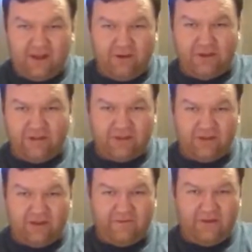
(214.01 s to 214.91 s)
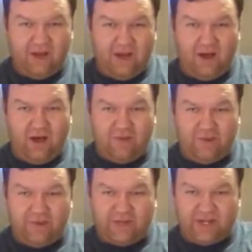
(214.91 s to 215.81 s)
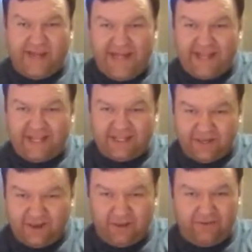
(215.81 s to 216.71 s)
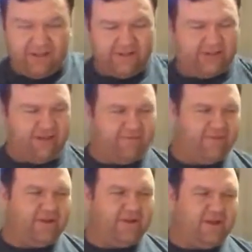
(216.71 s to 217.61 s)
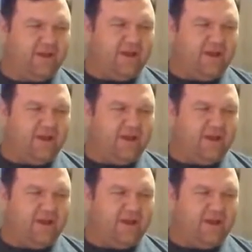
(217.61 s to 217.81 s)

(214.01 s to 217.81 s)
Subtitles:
Nickelodeon stuff. All pretty much 90s Nickelodeon stuff.